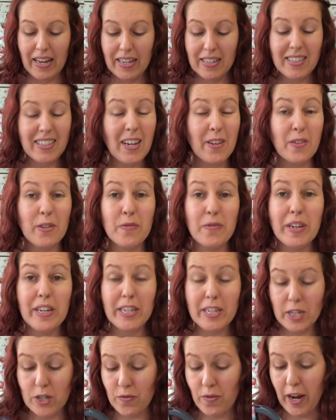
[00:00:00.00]
It's nothing
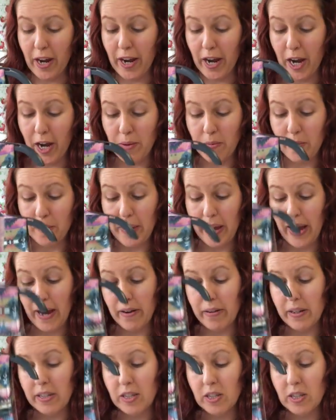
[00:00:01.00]
really to write home about.